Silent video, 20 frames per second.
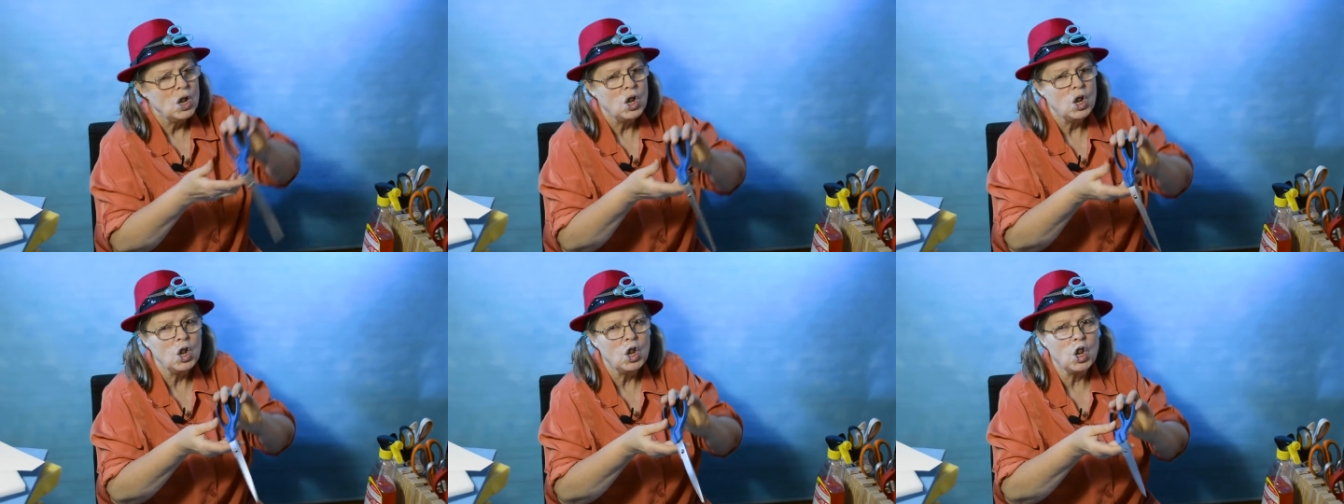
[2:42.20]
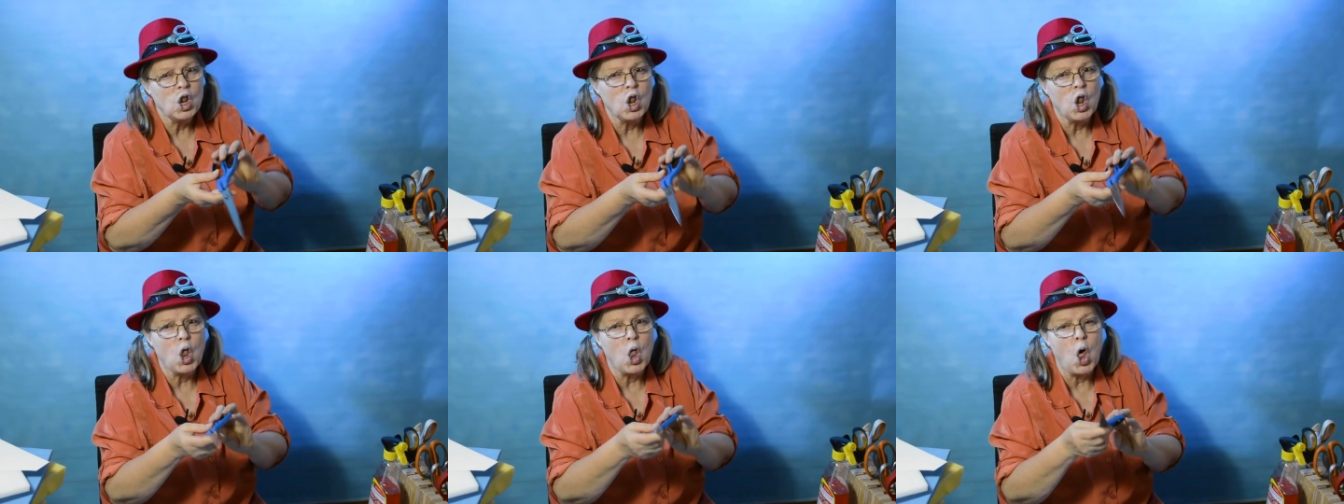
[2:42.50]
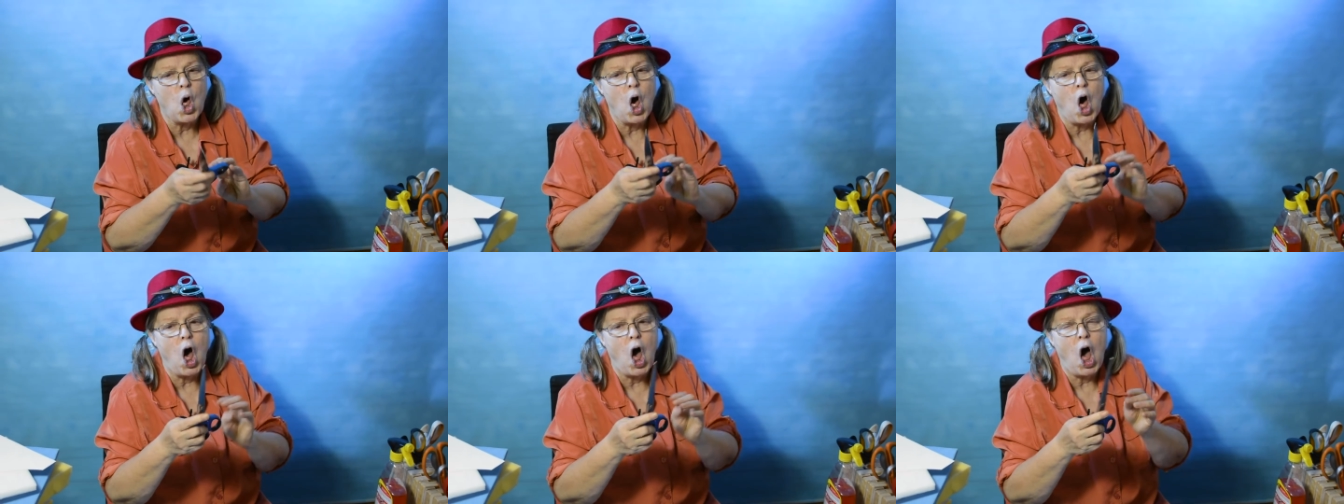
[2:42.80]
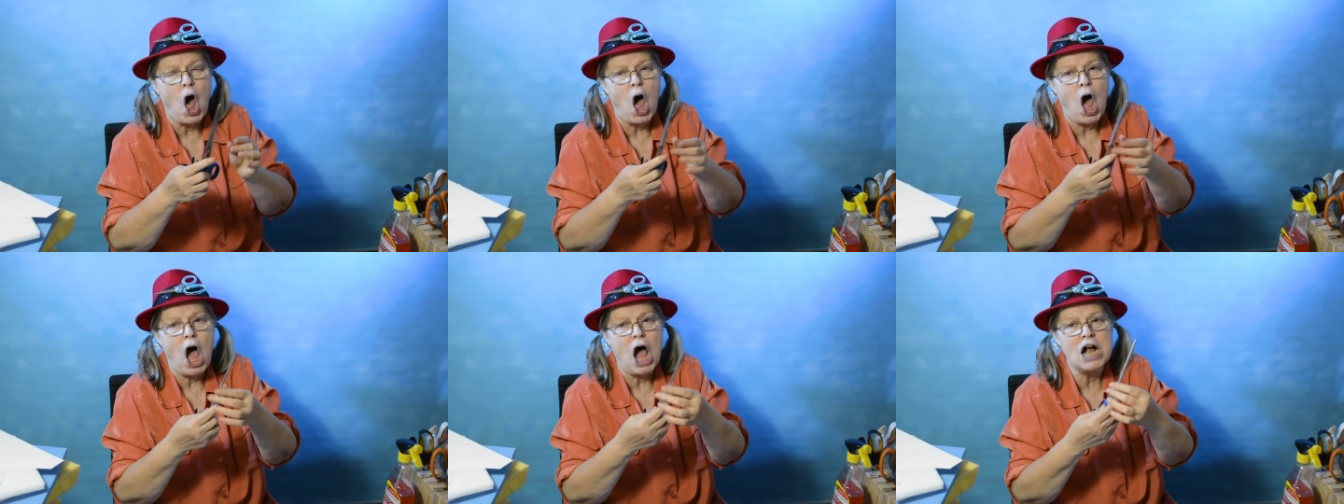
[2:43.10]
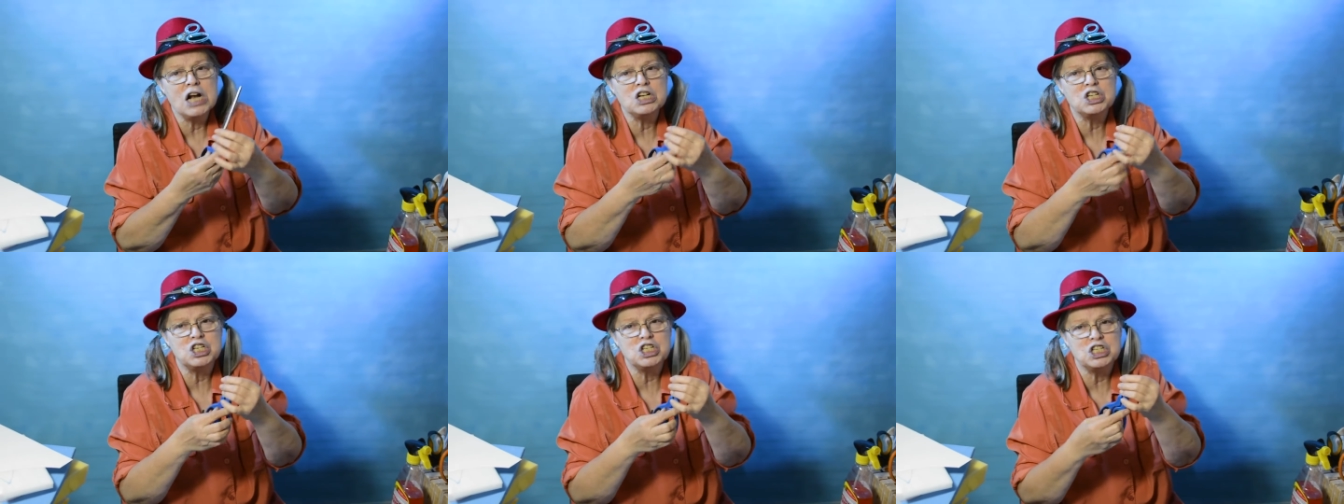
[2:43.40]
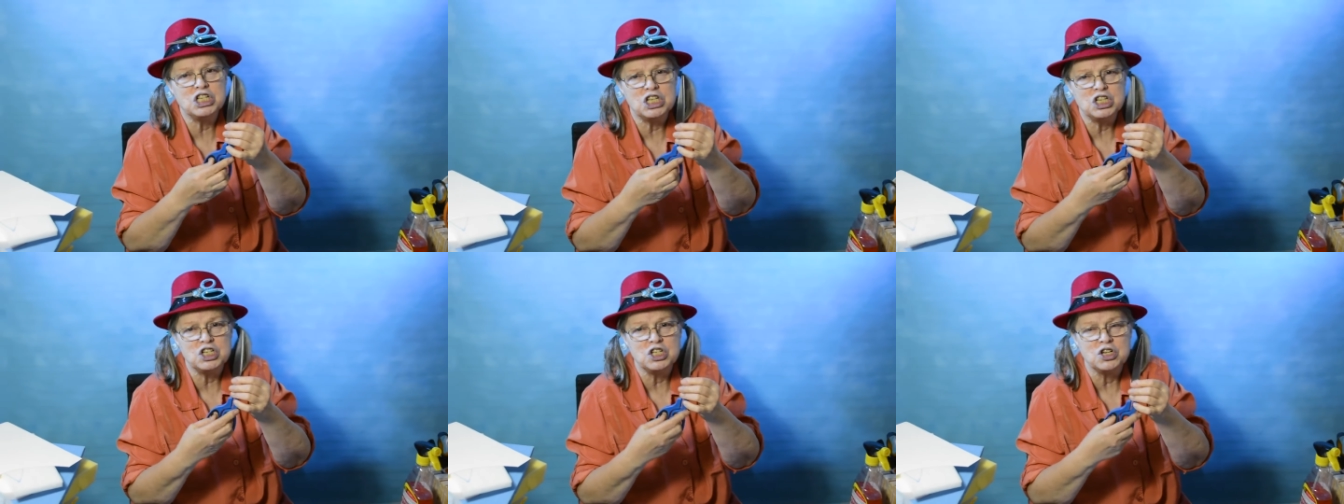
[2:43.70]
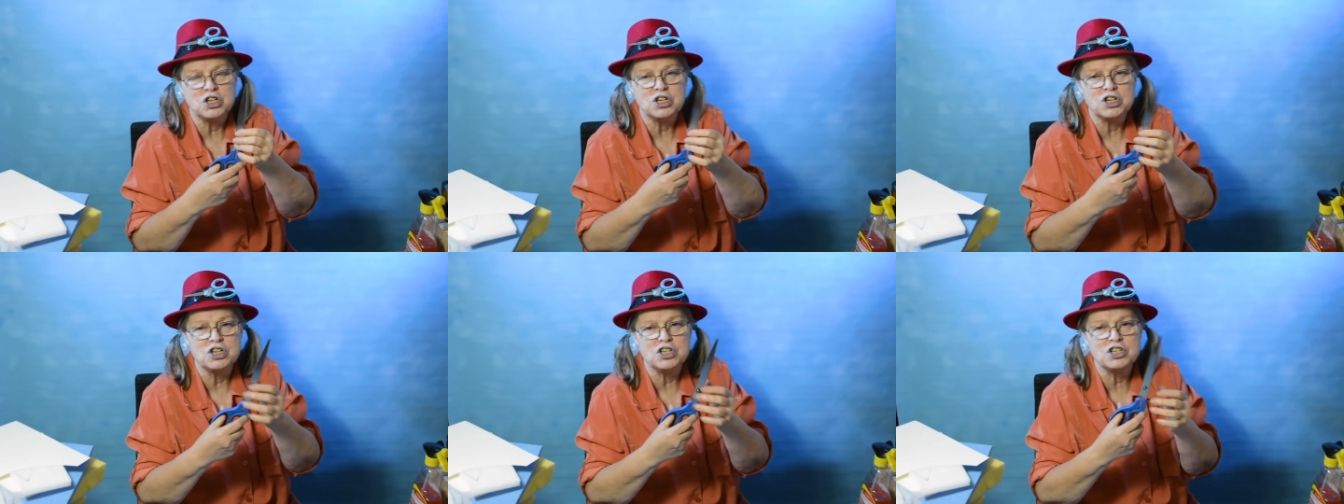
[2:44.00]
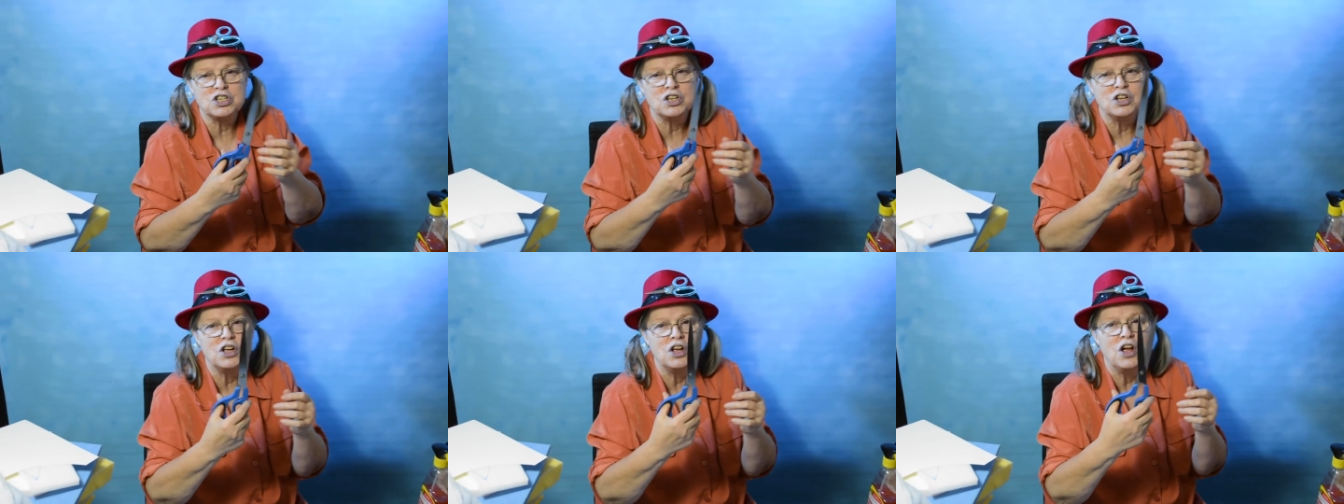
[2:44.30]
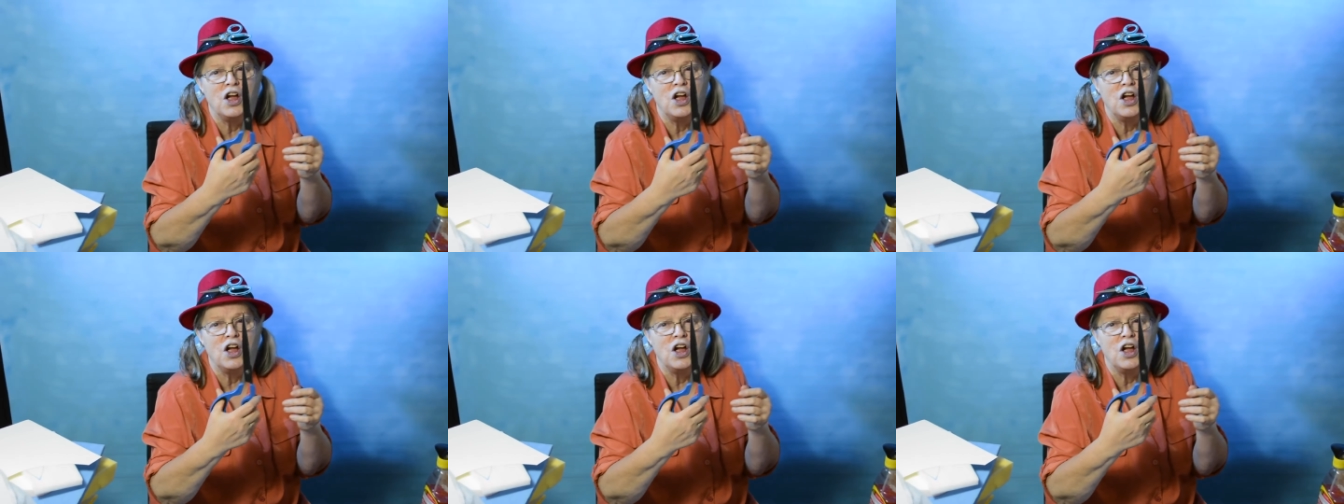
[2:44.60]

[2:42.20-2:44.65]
long scissors